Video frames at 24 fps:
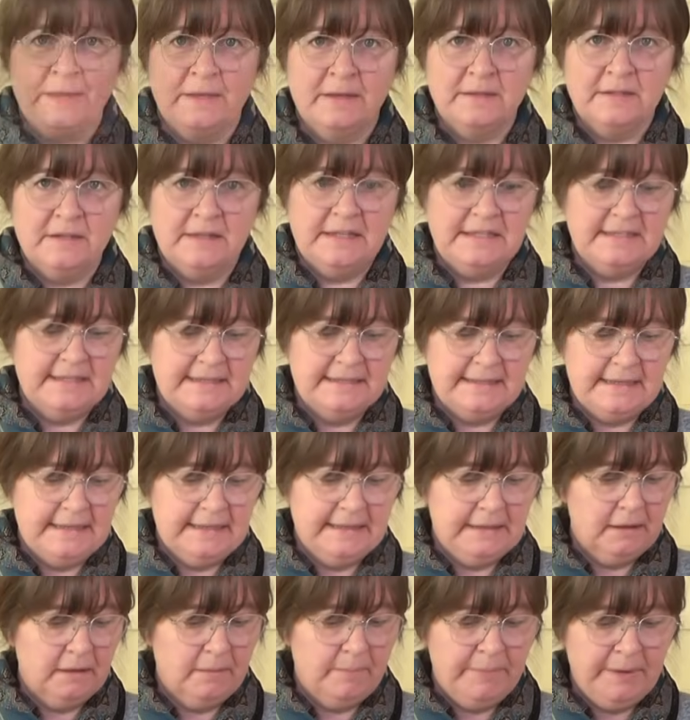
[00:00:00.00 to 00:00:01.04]
So this is a
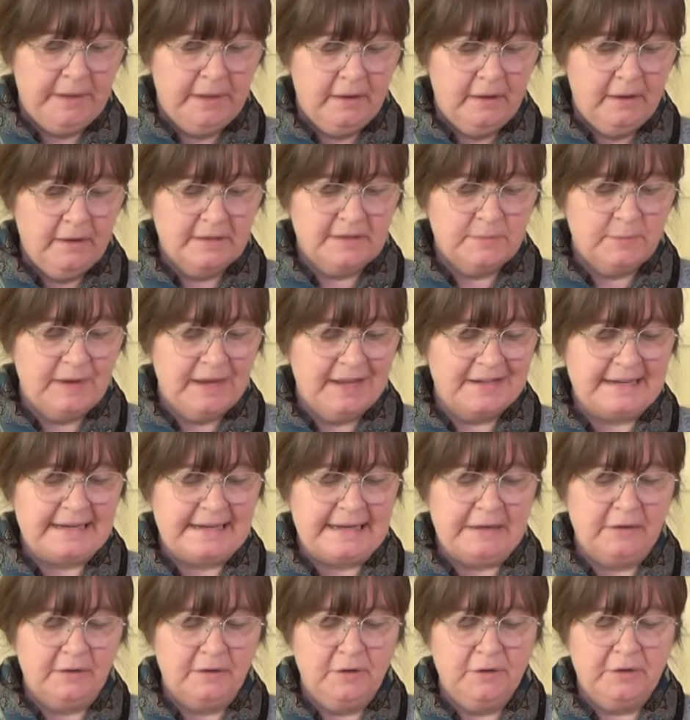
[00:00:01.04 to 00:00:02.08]
little purse. We had a
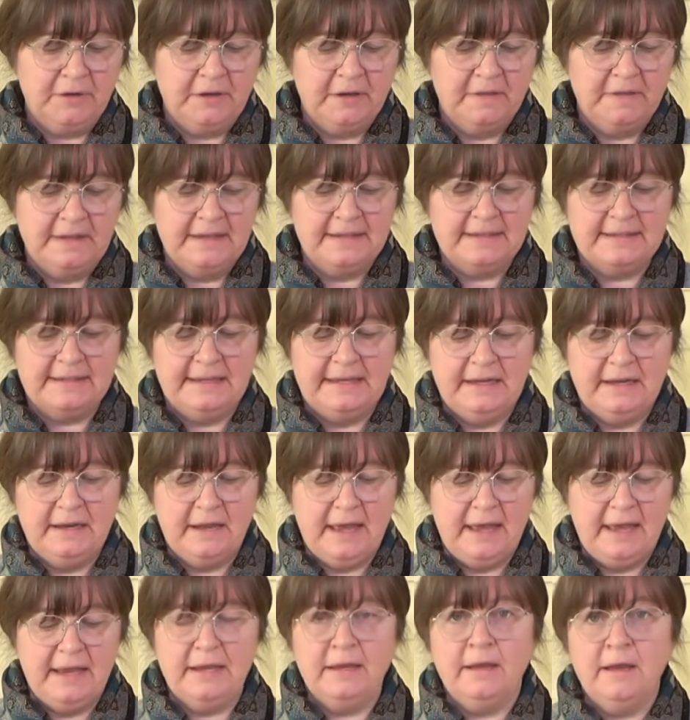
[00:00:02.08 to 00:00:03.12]
little look at this in
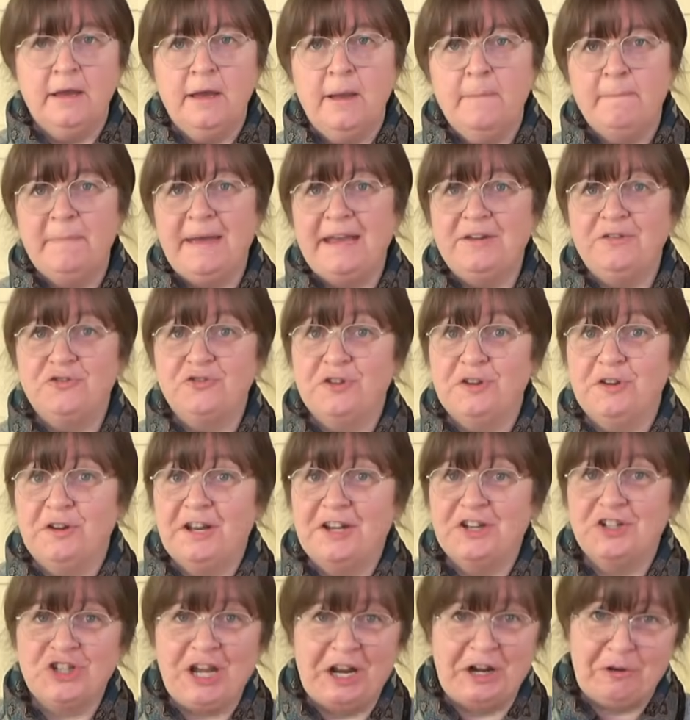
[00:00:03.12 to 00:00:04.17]
a Patreon
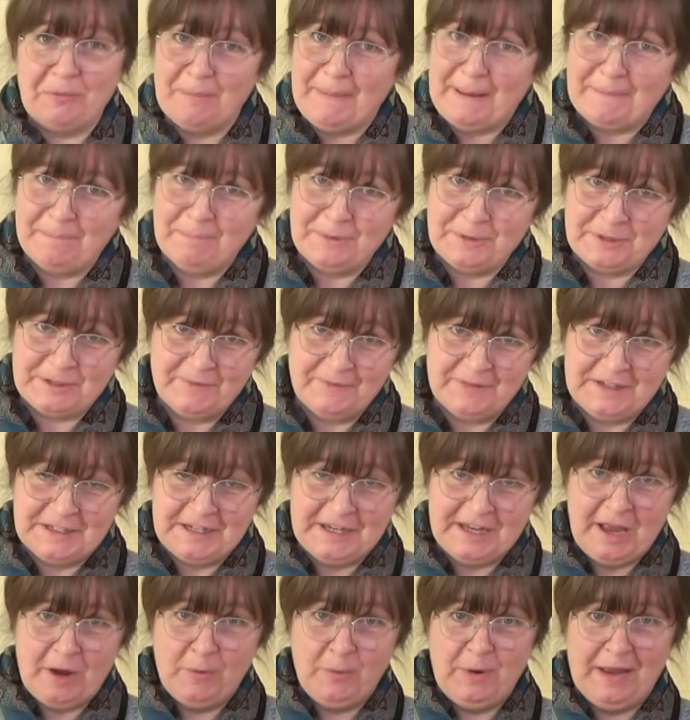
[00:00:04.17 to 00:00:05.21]
and channel members
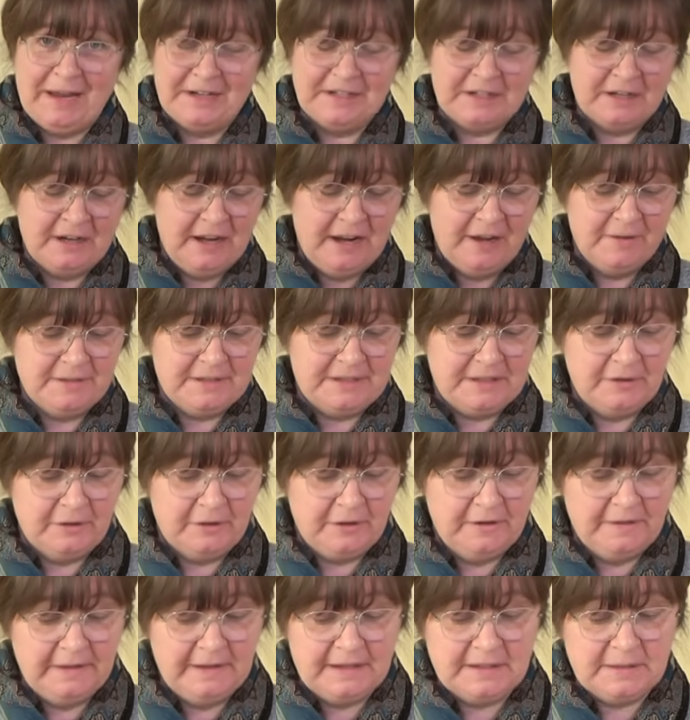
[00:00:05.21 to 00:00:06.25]
video. We had a closer
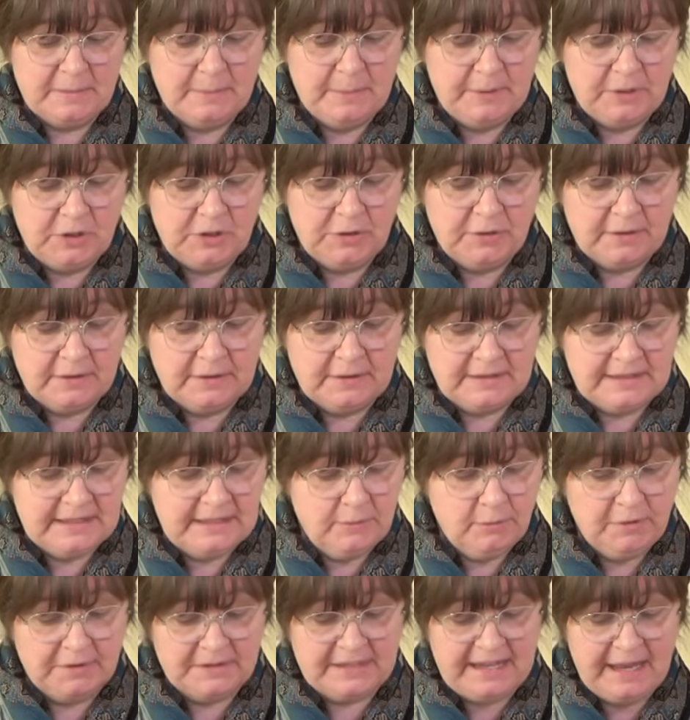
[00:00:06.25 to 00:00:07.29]
look at this, but you can
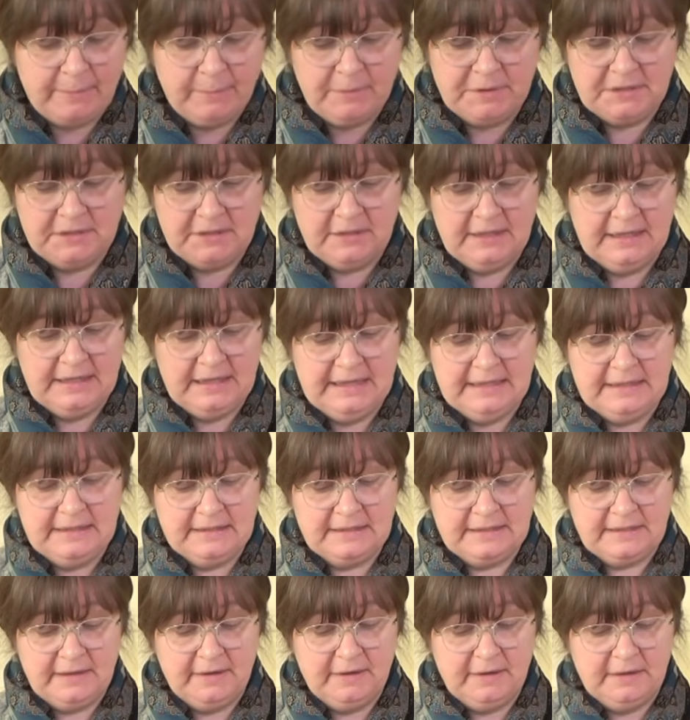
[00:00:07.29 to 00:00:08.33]
see what's happened to the
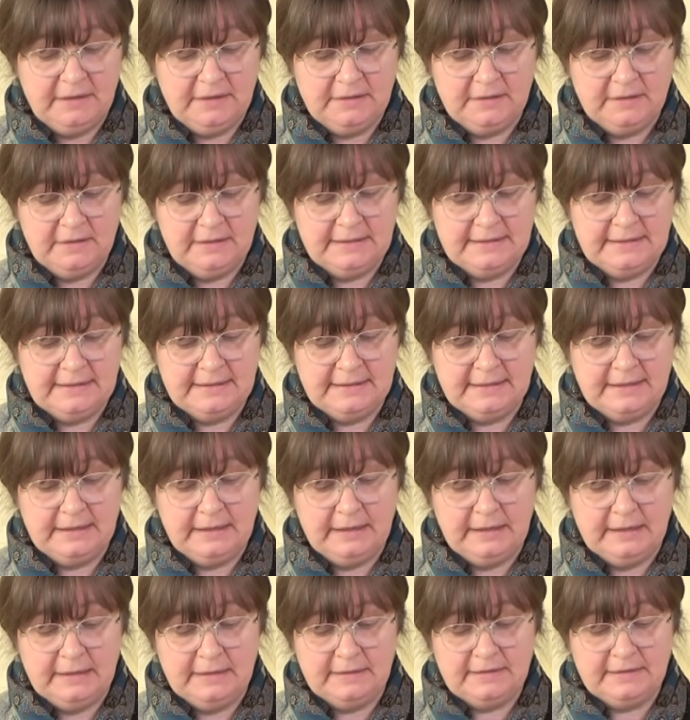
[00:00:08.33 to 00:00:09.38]
inside. So this is
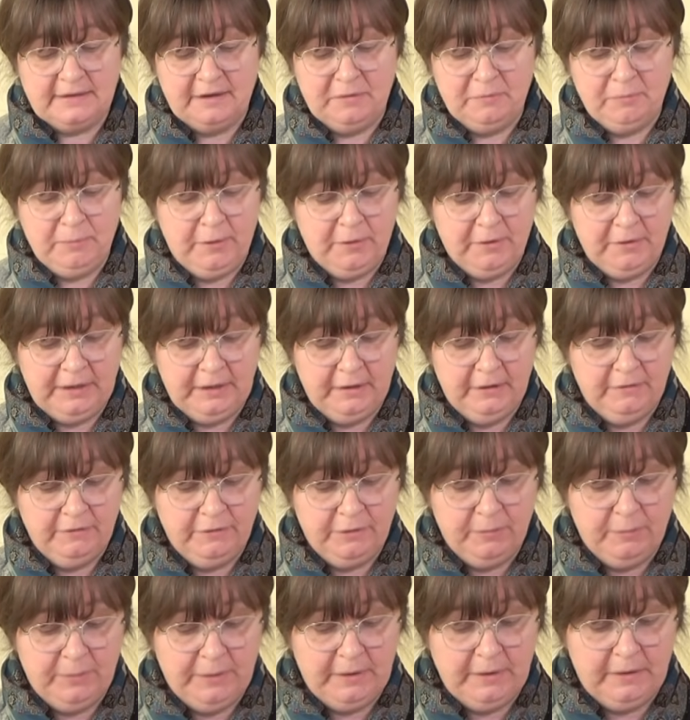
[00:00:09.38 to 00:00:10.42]
the inside pocket of
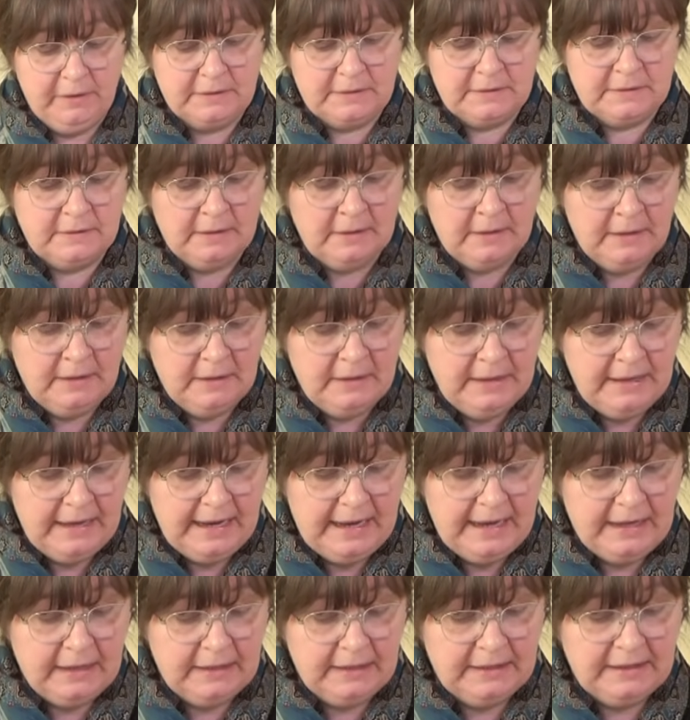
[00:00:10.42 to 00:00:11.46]
the purse.
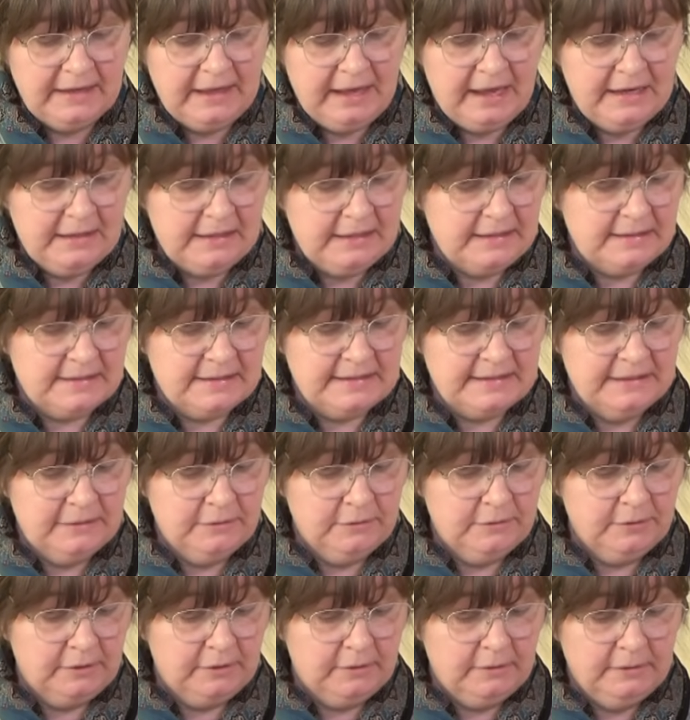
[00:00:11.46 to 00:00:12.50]
And again, it's
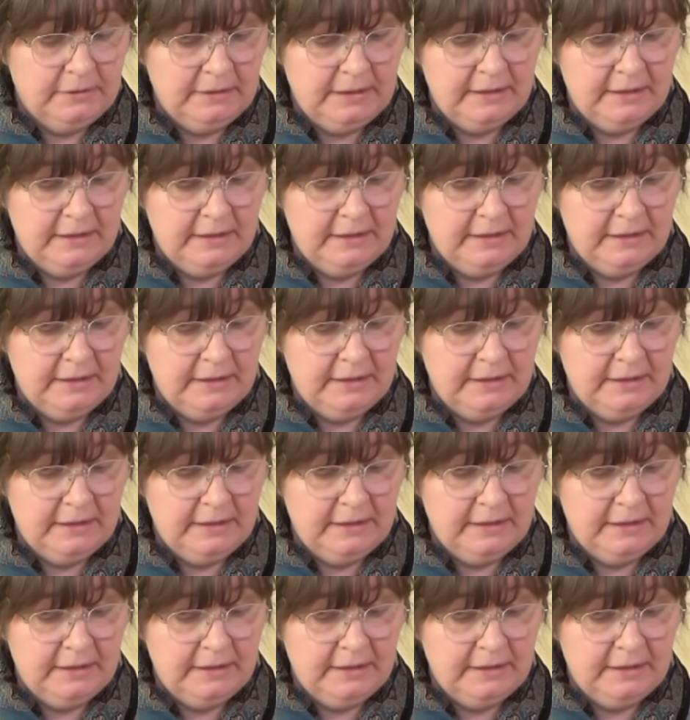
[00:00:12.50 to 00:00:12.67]
silk.